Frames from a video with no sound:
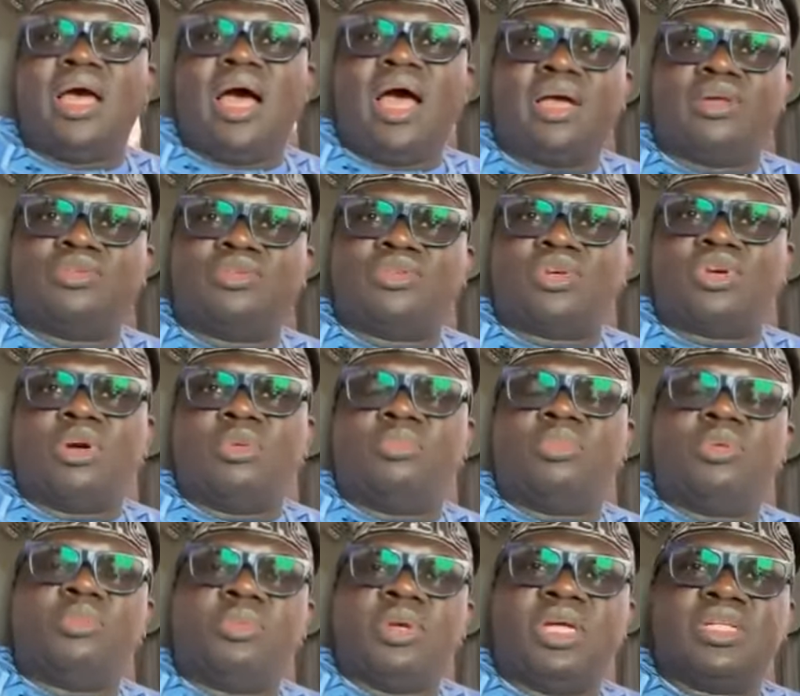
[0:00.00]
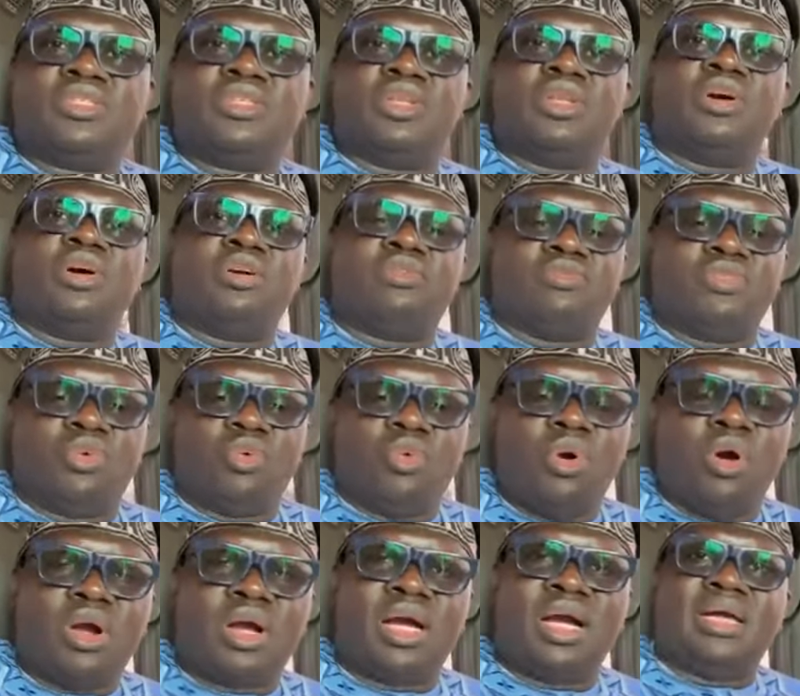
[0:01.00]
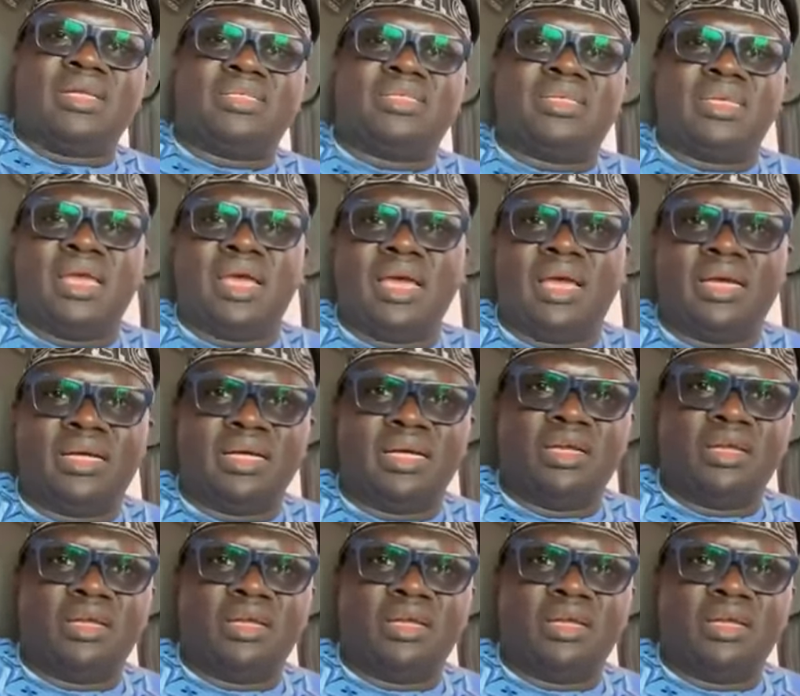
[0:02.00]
as we complement a lot of the workers here,